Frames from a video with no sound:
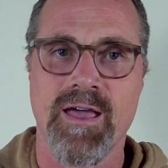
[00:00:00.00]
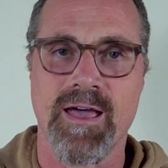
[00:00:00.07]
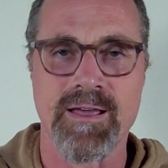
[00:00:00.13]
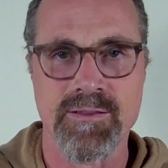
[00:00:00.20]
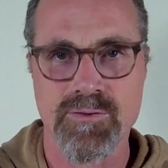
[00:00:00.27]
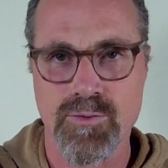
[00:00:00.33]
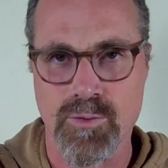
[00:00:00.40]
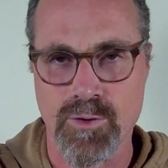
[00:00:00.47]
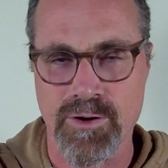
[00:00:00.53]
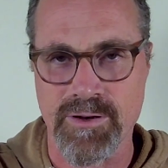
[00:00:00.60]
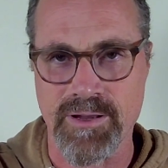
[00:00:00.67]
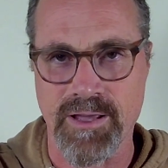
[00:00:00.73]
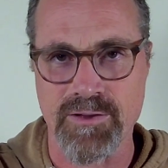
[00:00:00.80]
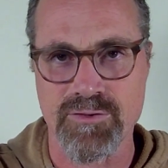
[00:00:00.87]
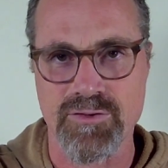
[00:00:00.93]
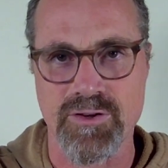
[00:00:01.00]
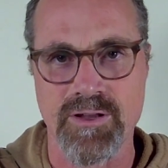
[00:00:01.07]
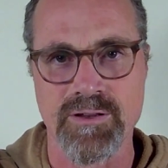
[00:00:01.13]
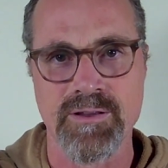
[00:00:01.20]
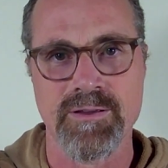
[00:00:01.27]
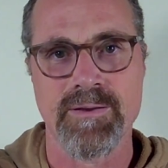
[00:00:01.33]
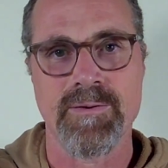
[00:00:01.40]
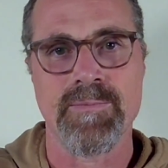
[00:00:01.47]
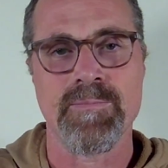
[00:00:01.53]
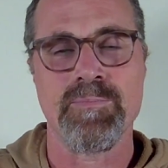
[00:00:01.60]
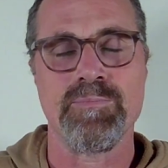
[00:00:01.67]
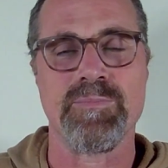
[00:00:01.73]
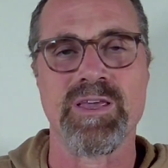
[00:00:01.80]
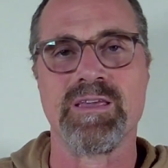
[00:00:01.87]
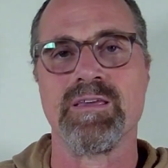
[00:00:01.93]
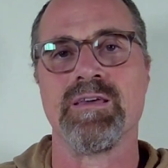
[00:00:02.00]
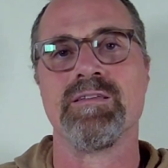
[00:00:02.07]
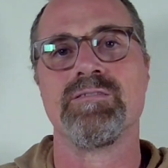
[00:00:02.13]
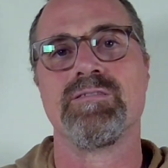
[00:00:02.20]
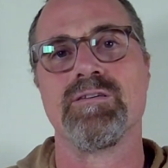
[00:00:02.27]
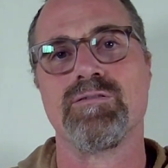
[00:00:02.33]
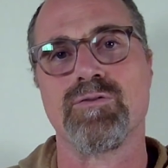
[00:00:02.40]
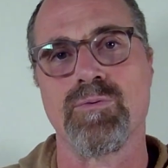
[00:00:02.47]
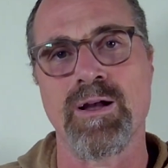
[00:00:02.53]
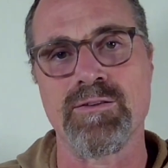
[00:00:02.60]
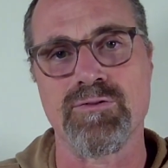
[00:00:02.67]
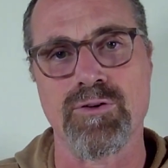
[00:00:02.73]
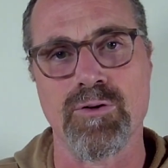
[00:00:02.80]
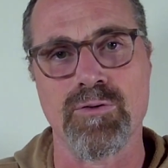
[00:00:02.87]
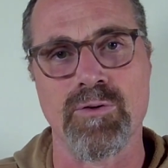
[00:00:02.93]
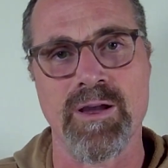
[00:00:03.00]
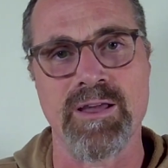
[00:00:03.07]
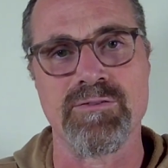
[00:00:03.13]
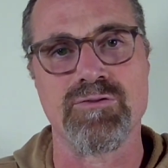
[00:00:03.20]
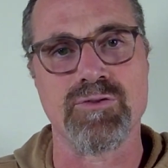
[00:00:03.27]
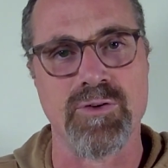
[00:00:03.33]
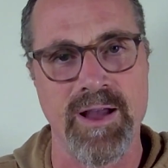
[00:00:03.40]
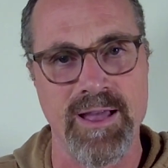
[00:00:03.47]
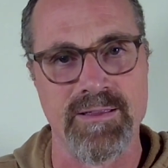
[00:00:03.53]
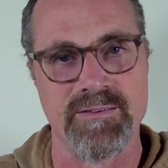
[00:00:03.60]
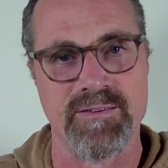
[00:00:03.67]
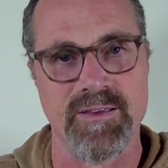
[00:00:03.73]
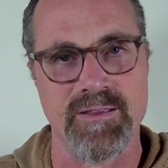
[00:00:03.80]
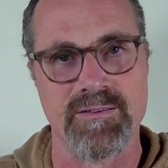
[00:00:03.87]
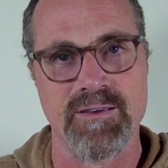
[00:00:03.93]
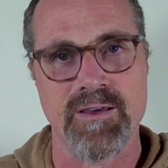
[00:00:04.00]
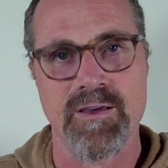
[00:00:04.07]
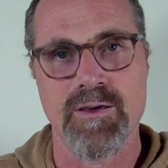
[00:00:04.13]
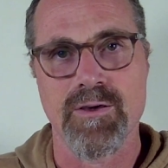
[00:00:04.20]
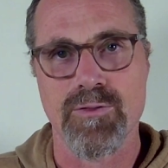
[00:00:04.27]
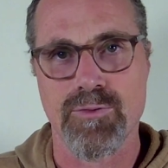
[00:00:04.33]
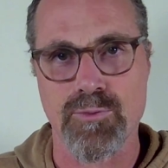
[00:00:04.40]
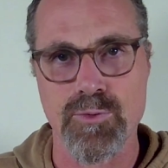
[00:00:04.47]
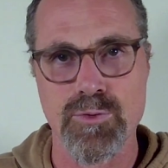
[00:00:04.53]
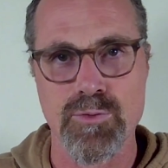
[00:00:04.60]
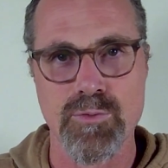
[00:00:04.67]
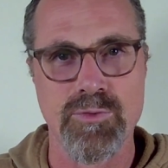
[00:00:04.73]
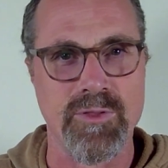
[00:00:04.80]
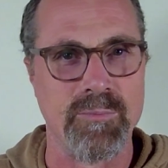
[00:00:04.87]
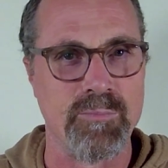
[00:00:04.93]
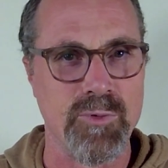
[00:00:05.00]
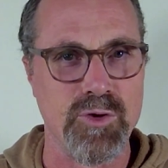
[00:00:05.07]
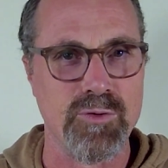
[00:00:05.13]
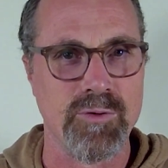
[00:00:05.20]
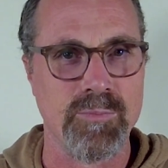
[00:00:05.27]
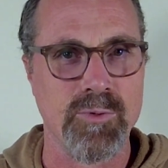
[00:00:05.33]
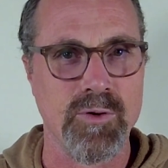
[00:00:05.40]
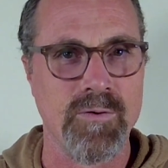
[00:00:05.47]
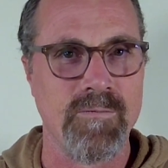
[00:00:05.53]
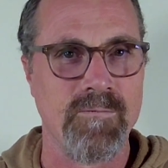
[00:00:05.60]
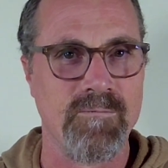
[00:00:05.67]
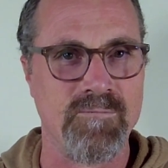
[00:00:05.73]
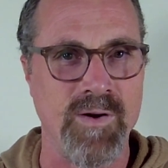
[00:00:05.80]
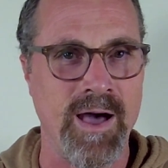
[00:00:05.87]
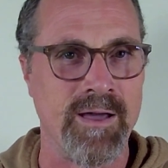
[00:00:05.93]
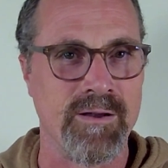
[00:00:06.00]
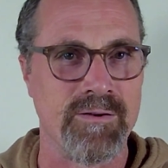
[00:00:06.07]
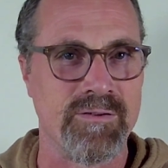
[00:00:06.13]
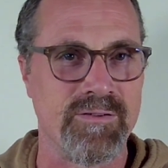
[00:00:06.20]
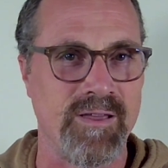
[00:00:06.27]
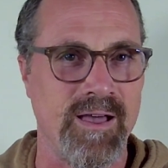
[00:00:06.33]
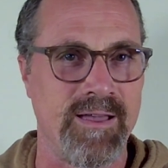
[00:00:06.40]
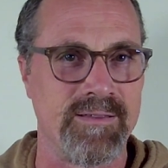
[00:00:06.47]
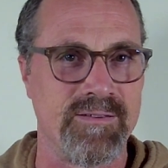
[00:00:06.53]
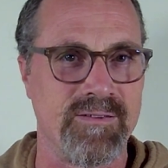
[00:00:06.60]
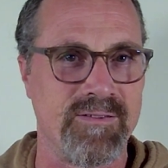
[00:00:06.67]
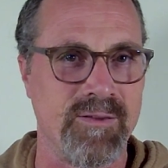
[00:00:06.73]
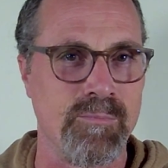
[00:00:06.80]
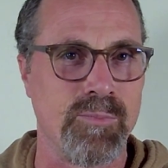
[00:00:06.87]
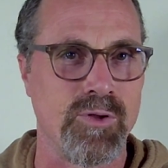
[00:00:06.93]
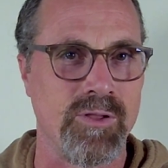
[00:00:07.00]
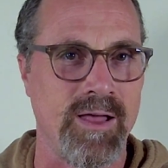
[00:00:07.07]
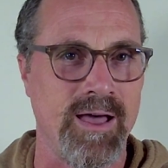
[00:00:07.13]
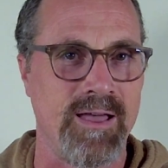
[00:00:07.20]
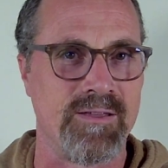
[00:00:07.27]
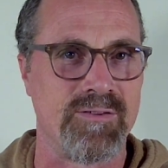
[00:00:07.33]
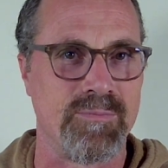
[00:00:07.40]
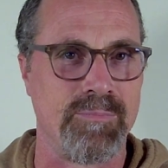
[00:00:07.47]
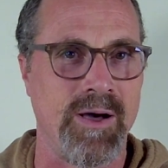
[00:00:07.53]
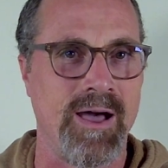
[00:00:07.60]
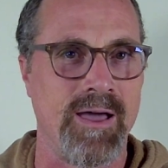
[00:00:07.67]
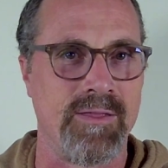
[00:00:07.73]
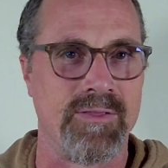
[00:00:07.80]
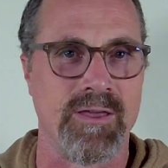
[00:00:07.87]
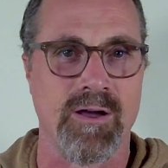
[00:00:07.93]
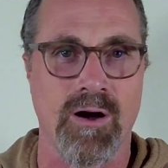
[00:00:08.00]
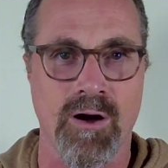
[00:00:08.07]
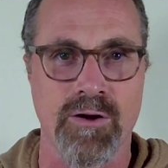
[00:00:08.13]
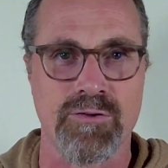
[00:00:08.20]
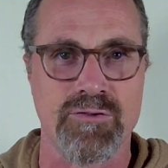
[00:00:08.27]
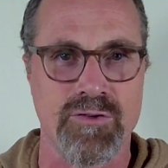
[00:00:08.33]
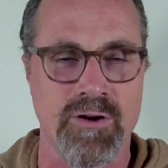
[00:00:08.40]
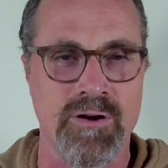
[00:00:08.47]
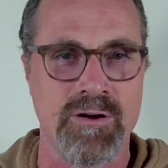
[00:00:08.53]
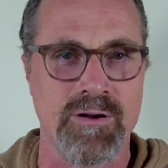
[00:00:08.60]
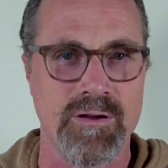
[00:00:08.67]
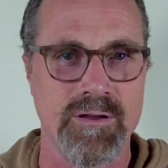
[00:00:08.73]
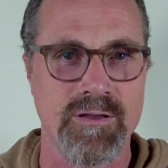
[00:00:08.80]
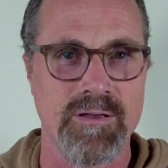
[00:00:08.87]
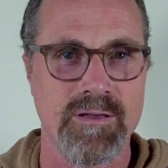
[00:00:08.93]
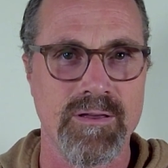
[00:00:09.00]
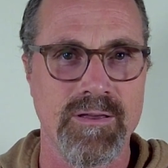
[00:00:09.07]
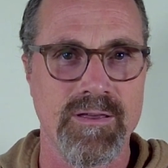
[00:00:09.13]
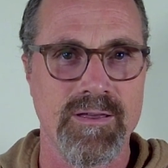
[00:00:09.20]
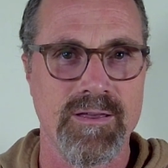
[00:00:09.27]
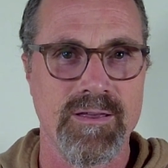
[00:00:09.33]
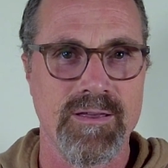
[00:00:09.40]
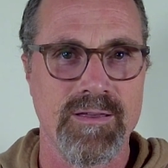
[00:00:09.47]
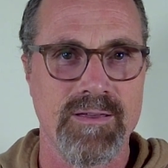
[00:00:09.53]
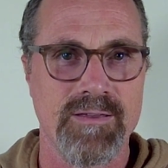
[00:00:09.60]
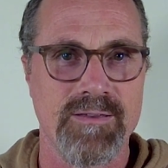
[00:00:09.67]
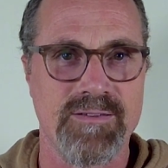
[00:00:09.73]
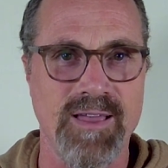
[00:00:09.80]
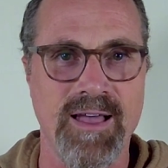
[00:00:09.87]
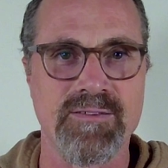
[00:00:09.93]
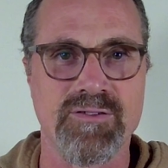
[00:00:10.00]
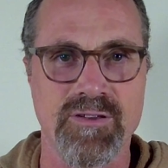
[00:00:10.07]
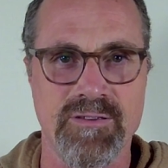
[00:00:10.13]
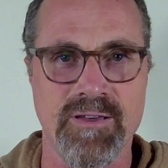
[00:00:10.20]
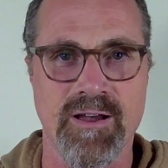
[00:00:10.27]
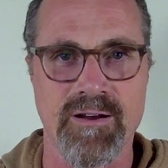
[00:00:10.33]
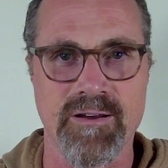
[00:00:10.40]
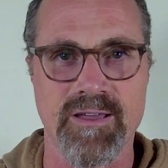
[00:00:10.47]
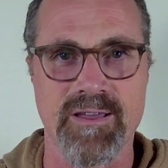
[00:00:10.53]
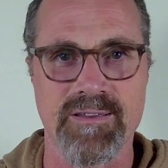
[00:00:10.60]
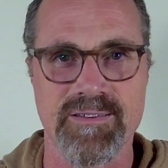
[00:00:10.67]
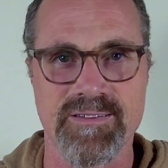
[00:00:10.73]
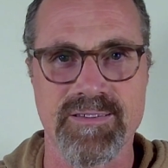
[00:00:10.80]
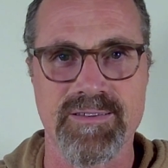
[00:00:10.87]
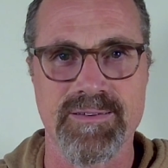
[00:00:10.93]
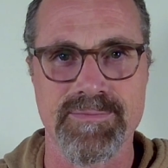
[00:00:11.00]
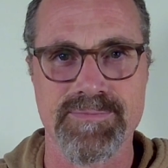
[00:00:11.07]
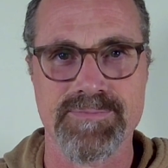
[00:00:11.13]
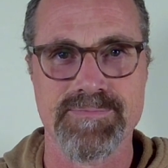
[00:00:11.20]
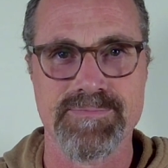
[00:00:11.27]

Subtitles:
and coordination, begins its retrograde transit through the mutable fire sign symbolized by the archer, Sagittarius.